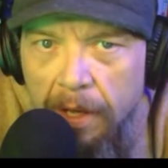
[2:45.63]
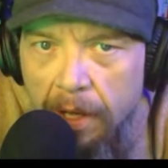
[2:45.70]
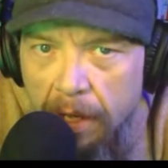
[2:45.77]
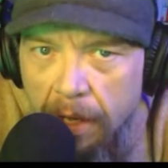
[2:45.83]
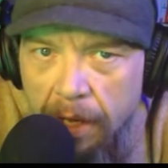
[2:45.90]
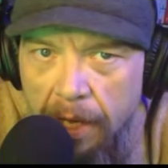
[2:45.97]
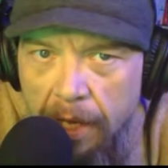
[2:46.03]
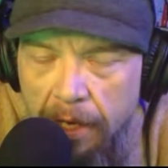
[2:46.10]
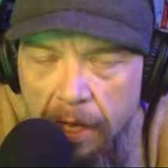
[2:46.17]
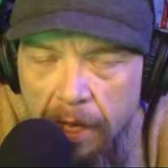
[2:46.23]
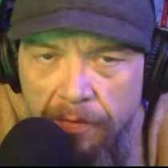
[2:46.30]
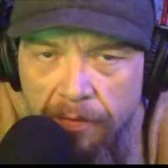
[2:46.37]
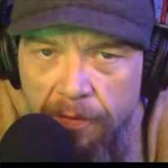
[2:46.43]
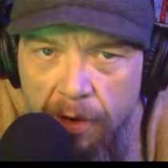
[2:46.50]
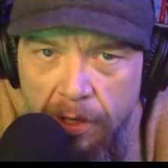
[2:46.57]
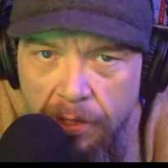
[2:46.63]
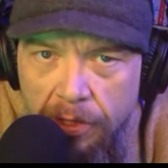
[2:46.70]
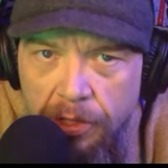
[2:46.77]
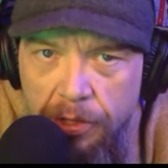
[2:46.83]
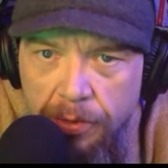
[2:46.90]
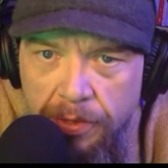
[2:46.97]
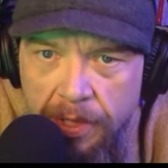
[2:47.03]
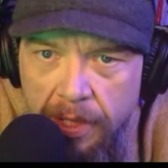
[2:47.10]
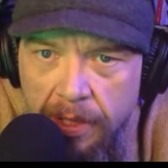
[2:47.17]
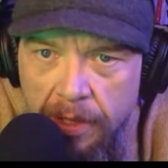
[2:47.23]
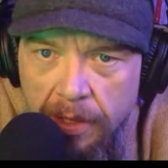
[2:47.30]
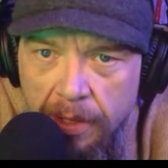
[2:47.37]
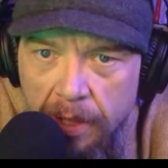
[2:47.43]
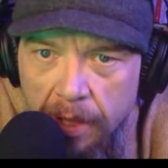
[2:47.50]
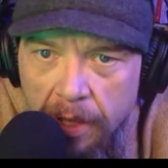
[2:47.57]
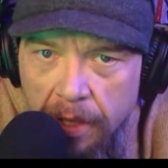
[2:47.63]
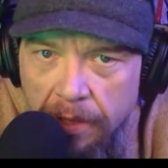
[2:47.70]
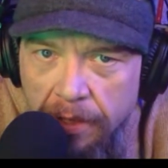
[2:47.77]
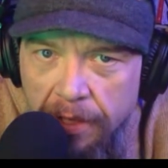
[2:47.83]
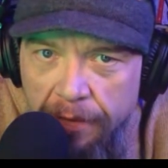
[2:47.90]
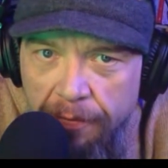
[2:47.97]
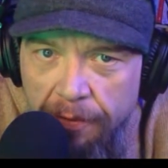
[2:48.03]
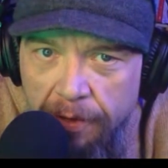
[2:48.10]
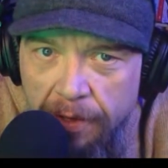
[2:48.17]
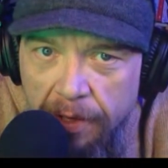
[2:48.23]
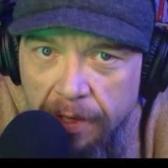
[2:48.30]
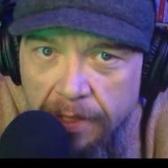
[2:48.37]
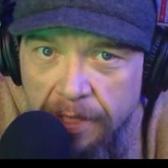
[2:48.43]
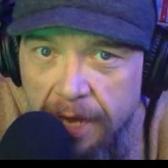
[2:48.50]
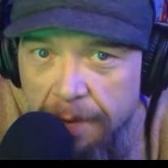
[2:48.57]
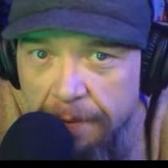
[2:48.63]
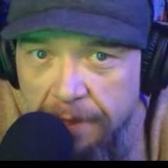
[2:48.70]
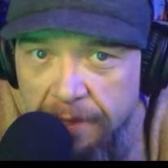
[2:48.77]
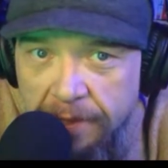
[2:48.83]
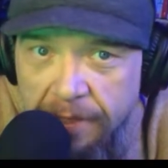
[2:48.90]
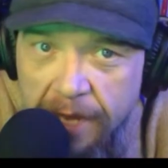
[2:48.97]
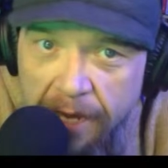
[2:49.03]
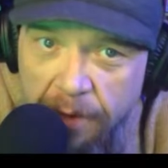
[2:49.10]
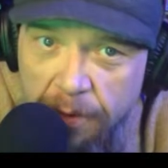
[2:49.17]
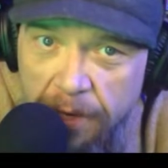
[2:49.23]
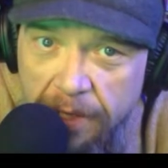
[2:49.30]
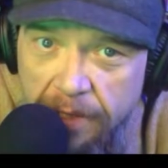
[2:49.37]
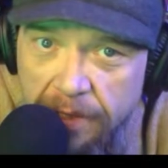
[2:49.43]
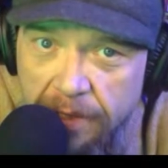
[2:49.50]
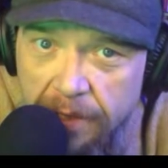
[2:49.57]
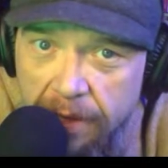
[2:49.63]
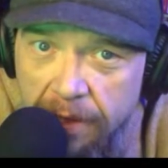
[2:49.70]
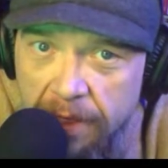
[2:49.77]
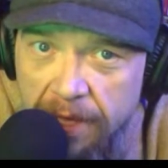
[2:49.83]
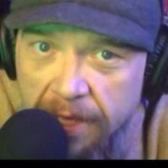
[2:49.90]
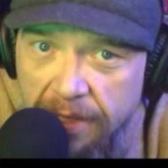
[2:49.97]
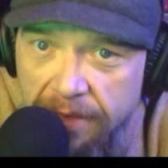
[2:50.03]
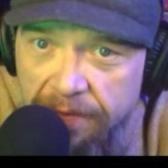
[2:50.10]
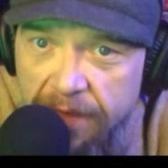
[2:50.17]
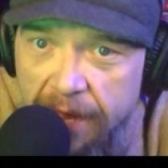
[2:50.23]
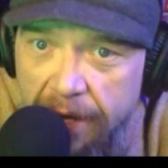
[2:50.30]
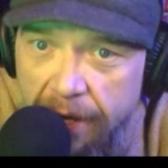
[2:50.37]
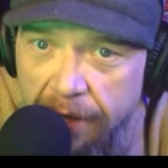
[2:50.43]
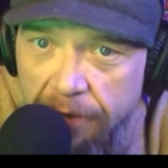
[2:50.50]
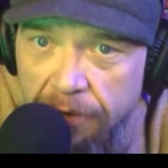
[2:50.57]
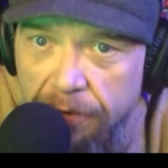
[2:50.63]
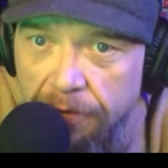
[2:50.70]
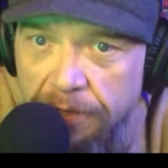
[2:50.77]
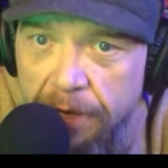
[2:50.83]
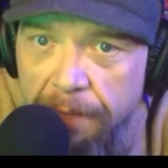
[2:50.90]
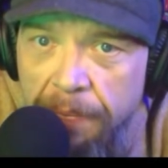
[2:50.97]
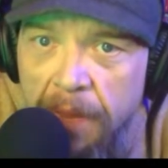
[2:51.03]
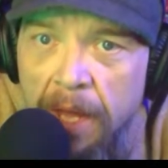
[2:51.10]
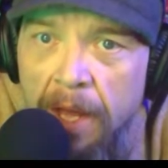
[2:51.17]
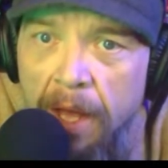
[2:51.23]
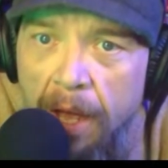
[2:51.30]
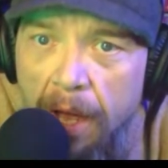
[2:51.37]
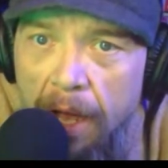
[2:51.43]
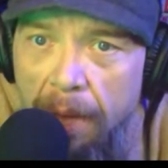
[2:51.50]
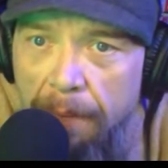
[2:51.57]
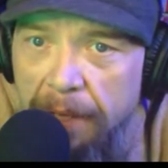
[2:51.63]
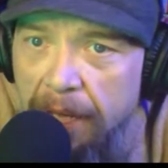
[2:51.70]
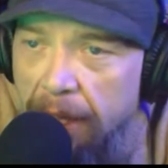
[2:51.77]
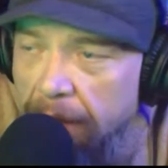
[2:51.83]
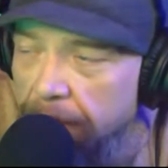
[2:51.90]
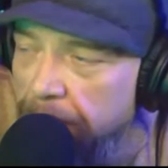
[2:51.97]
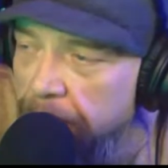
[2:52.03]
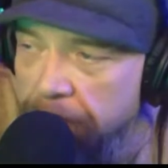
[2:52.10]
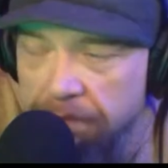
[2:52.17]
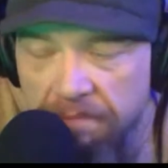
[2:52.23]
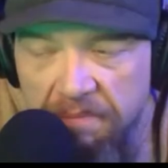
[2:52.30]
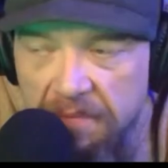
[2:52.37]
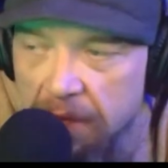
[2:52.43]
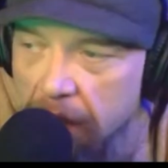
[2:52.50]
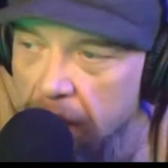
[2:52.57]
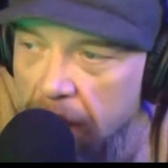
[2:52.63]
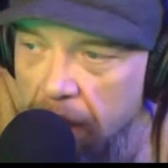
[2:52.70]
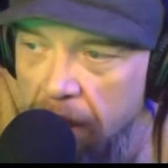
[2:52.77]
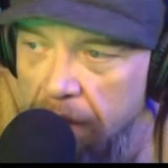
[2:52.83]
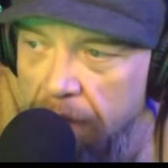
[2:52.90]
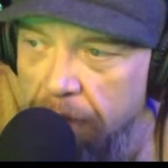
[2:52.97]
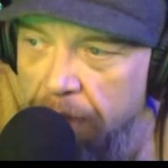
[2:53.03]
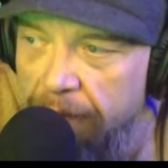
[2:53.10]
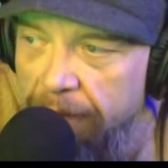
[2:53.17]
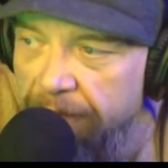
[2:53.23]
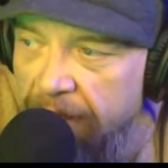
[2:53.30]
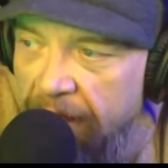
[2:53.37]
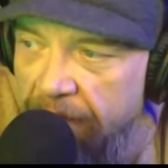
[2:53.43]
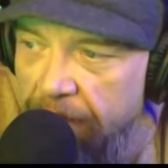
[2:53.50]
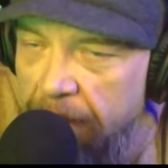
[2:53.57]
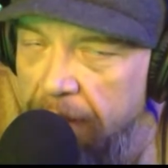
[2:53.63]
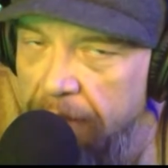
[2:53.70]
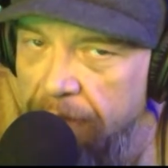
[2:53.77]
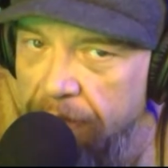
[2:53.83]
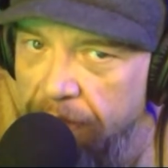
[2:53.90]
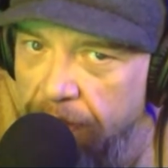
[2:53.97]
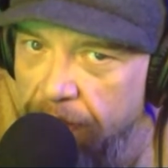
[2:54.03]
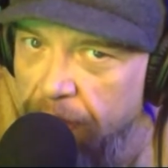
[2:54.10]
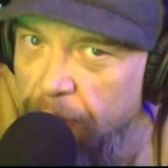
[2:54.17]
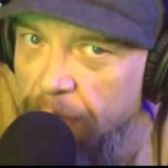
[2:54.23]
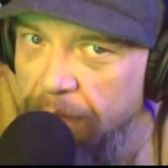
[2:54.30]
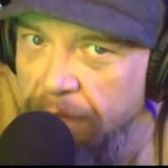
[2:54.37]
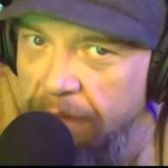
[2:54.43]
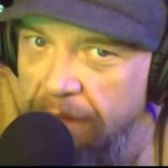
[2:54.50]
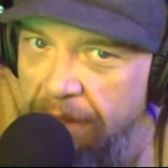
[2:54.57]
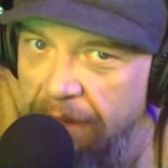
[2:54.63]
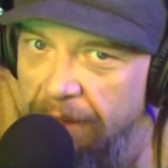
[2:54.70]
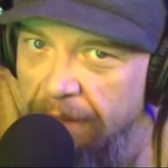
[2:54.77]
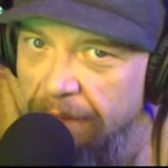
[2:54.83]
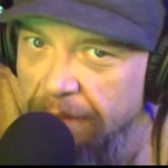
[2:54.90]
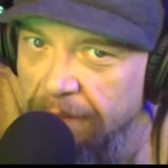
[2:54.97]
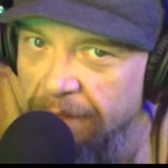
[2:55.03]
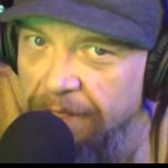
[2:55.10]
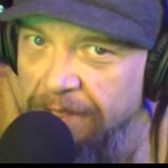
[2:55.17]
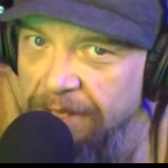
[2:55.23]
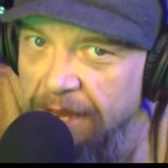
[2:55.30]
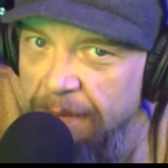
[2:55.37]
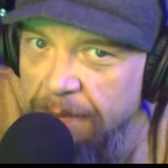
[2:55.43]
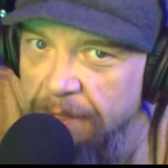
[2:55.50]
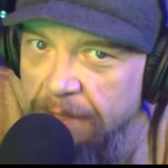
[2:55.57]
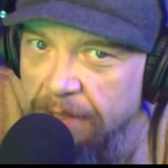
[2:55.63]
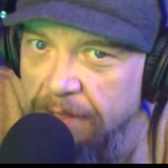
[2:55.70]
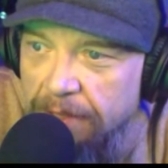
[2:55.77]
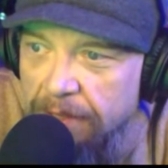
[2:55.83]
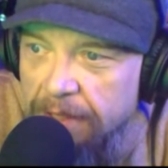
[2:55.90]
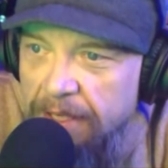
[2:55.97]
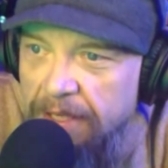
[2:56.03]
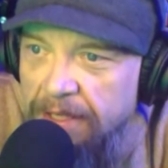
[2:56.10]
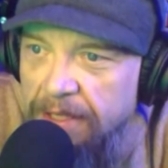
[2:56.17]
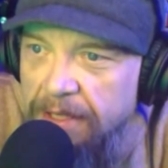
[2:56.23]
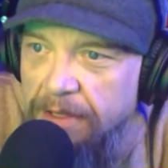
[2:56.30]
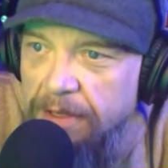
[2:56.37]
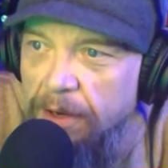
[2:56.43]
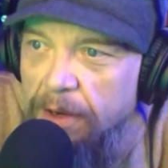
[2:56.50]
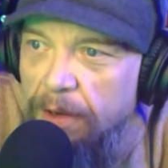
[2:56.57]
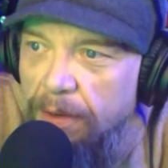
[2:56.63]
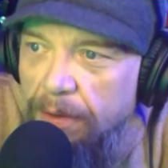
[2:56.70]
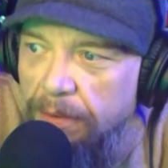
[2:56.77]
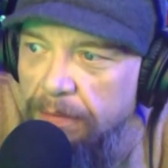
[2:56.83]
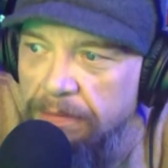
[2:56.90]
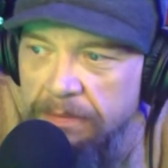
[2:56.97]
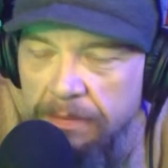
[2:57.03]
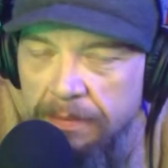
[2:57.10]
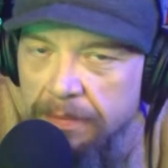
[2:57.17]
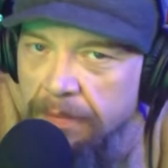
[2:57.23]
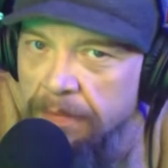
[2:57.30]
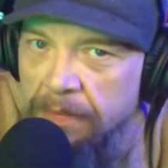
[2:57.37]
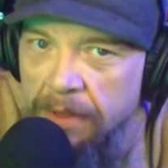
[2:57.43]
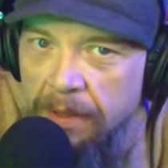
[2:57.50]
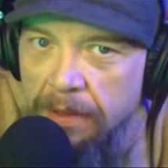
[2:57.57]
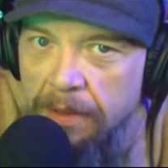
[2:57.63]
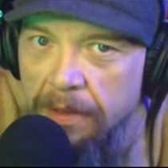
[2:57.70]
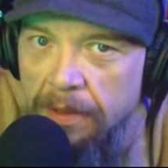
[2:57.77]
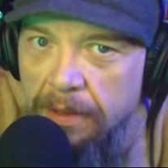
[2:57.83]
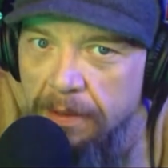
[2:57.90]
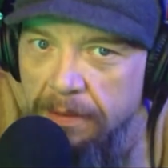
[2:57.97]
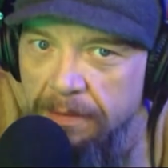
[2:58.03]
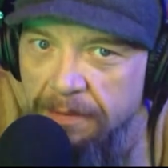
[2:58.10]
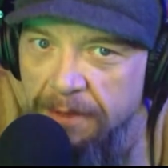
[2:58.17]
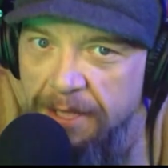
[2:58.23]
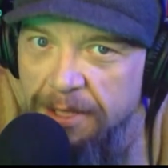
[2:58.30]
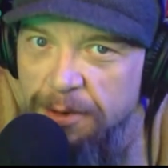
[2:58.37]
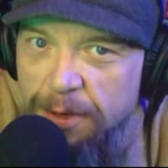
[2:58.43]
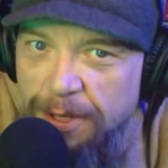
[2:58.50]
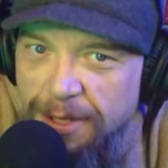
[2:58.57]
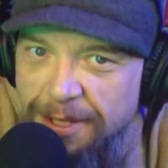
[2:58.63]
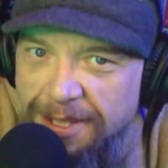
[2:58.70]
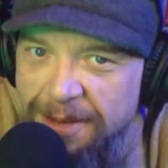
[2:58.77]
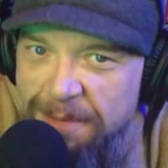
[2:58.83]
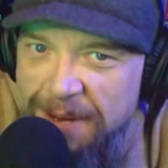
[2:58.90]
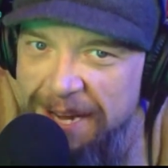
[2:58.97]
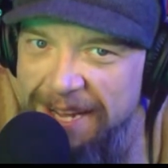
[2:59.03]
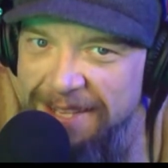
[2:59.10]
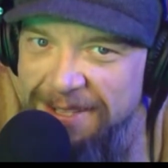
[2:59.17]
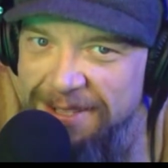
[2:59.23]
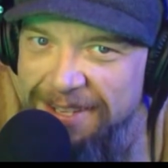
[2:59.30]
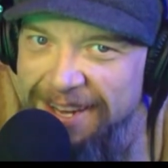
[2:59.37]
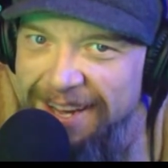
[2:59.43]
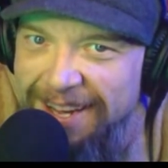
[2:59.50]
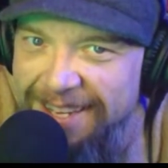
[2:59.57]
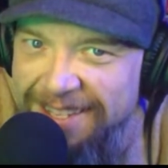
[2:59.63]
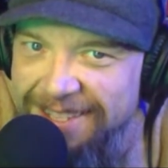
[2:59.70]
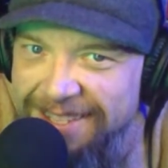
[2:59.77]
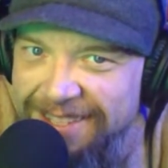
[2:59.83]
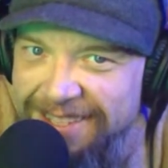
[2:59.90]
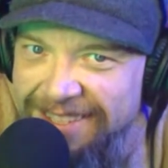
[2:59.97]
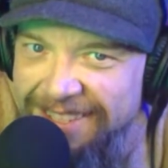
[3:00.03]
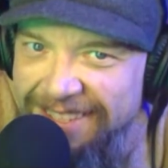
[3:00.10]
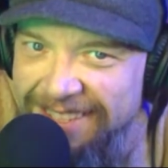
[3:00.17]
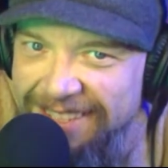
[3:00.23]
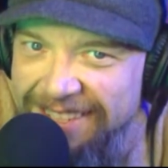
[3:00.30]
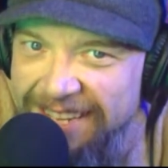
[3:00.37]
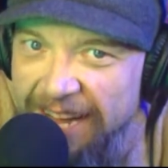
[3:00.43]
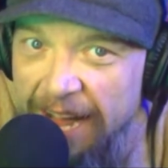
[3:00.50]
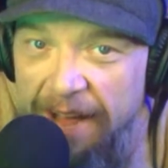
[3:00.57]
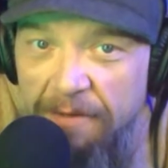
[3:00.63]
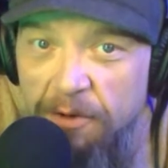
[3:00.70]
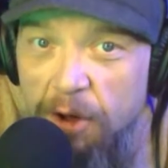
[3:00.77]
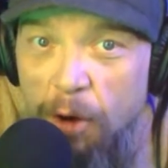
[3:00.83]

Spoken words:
and as far as choosing the different assignments, side quests, things of that nature. So, again, 3 to 5 minutes for the assignments. This is all. These questions have been answered, guys. I have